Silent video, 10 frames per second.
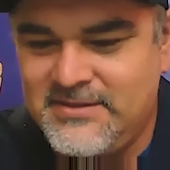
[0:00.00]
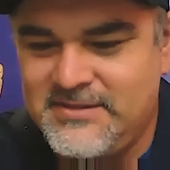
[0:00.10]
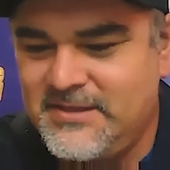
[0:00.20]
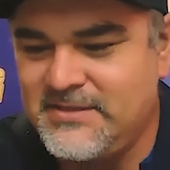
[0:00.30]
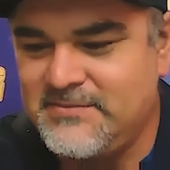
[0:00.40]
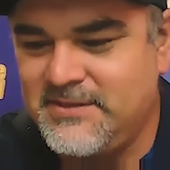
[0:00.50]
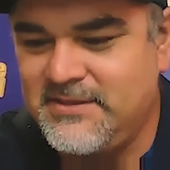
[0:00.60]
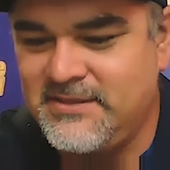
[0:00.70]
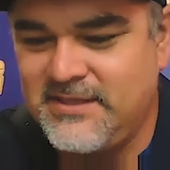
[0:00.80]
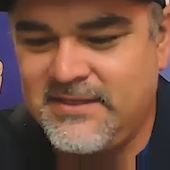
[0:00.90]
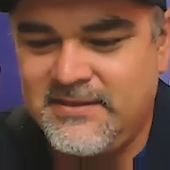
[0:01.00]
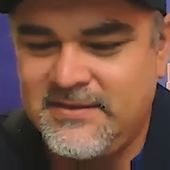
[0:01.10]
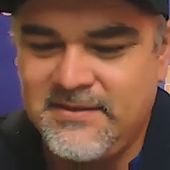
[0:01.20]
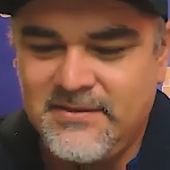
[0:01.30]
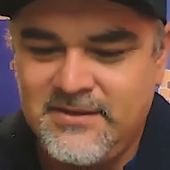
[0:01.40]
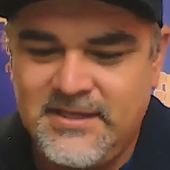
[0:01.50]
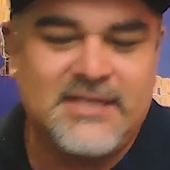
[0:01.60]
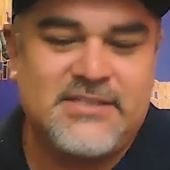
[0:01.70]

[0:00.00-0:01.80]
darndest things, man. Like, yeah,